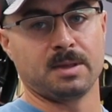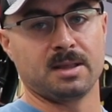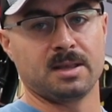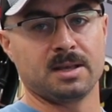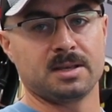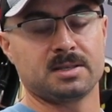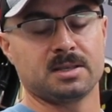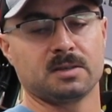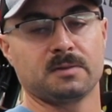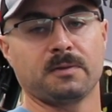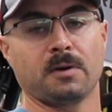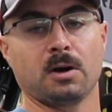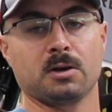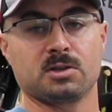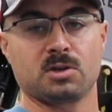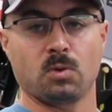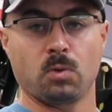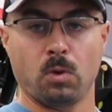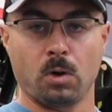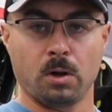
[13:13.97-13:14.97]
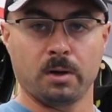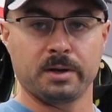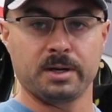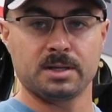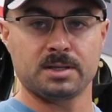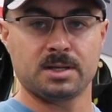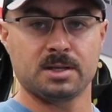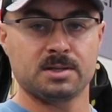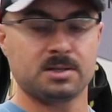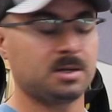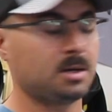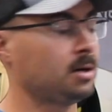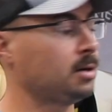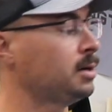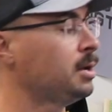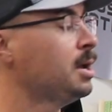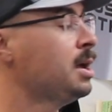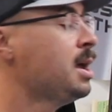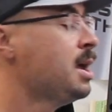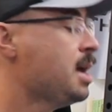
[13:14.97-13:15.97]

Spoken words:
as this as far as quality is concerned.